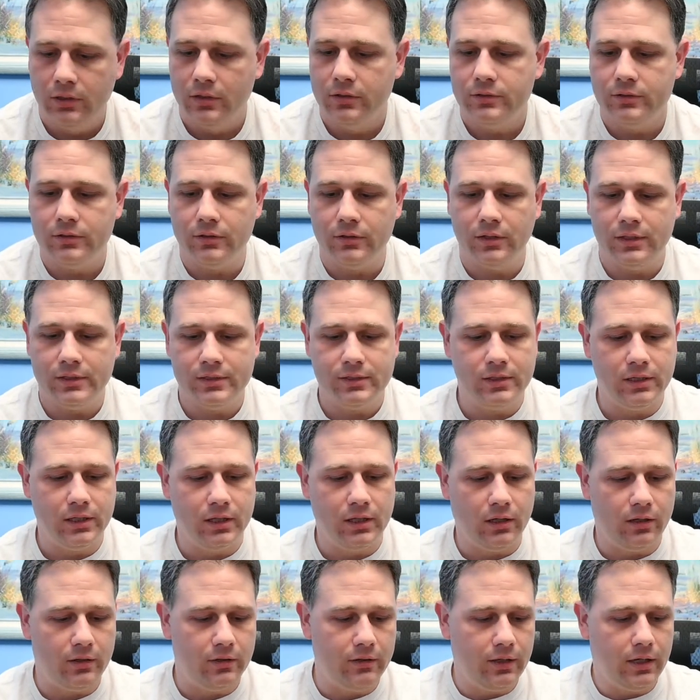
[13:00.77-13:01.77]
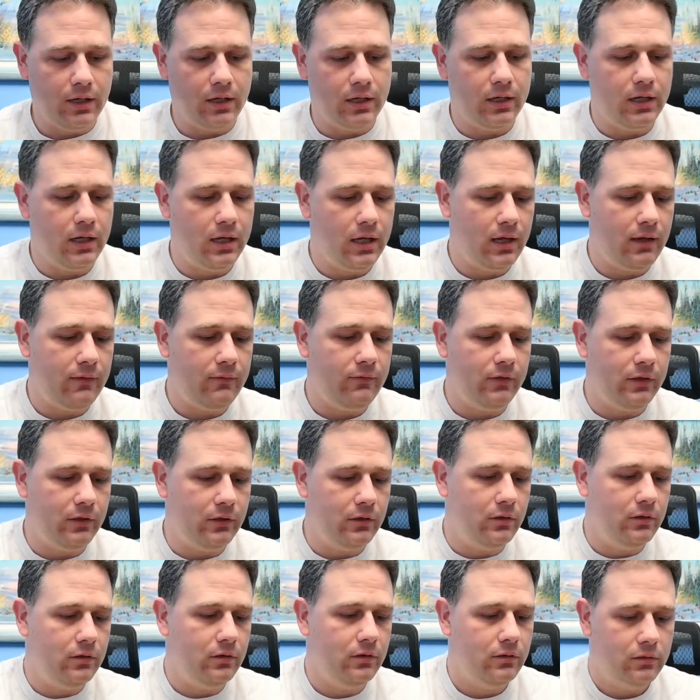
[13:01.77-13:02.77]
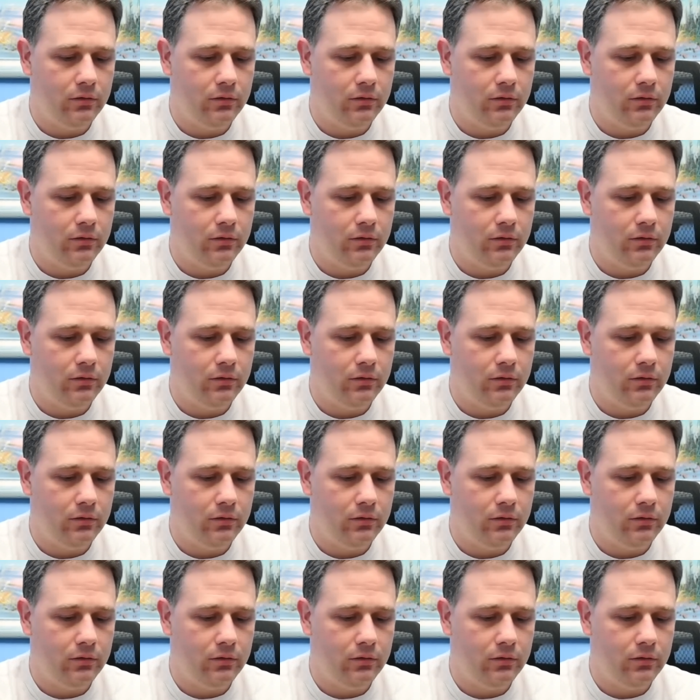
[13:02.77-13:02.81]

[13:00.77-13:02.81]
So let's see, are they any heavier?